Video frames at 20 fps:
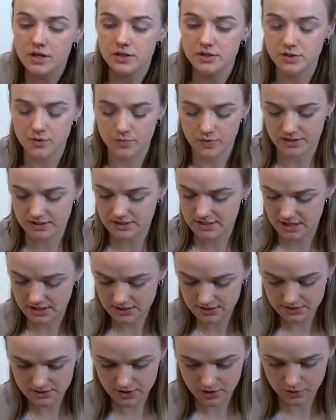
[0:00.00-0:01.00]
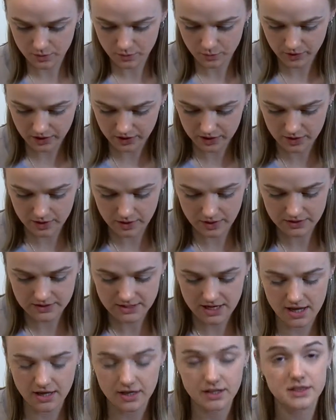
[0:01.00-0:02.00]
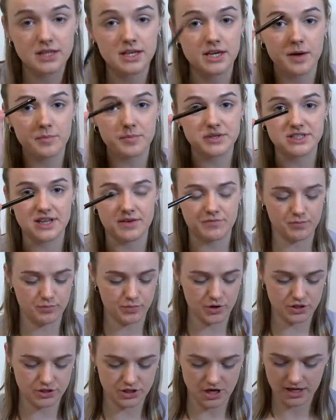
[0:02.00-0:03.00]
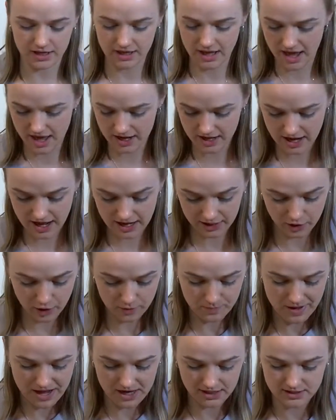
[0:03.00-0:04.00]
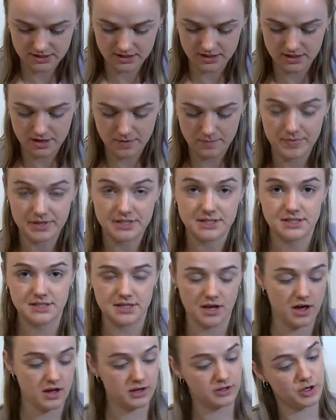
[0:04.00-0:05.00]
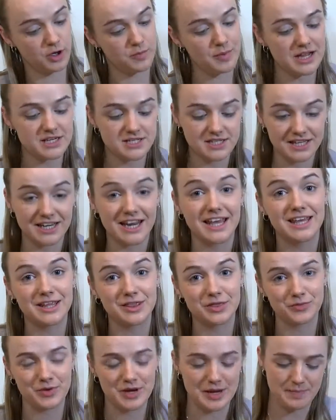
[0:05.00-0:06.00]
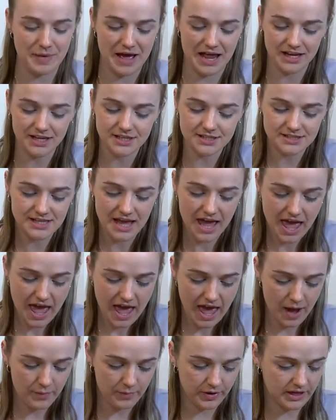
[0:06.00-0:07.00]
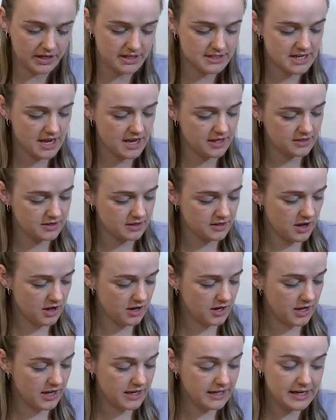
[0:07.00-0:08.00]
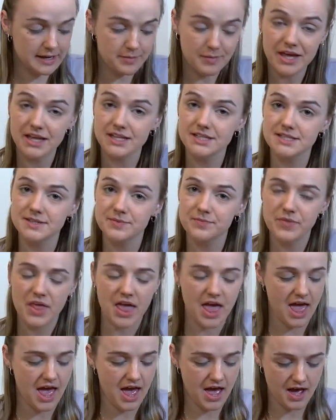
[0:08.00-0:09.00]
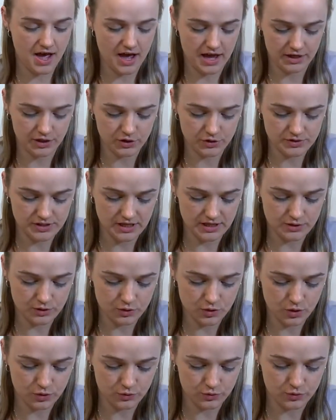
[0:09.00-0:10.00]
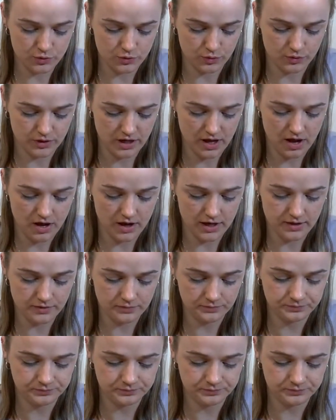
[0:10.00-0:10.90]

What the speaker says: So once that's done, we're going to take the number 7 brush again and go back to the Naked 3 palette, and we're going to take the colour Limit and use that to contour the eye.